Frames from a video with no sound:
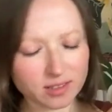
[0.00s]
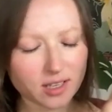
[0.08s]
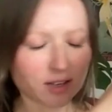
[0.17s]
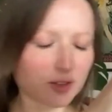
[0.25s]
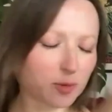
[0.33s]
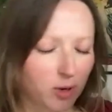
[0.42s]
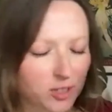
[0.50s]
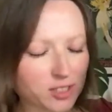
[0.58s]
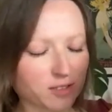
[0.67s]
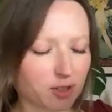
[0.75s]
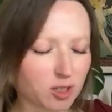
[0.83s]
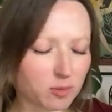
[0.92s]
other parts
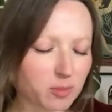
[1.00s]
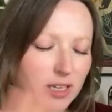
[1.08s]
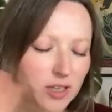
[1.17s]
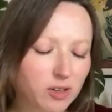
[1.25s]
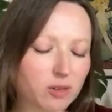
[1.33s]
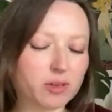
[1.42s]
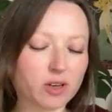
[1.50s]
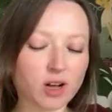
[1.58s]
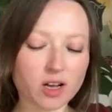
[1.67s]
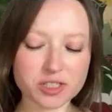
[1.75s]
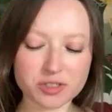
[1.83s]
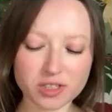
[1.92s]
of Europe, but I know about
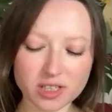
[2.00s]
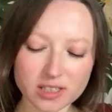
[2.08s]
Austria,